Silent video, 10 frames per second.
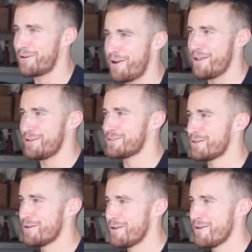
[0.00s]

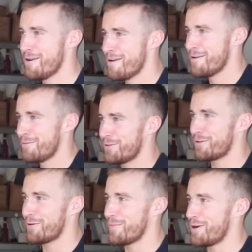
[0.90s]
crazies with
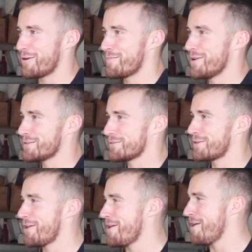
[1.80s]
our American muscles.